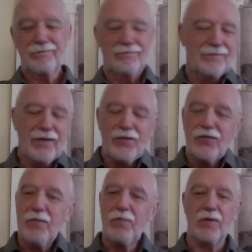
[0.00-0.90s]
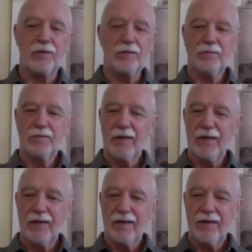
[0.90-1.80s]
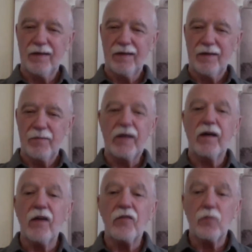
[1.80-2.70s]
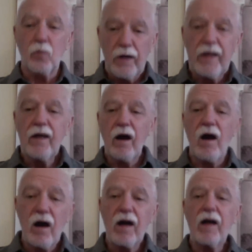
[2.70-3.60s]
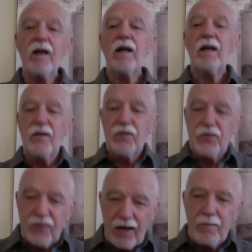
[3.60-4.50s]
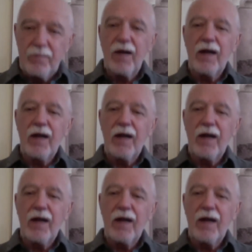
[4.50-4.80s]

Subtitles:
It's simple. Because we are some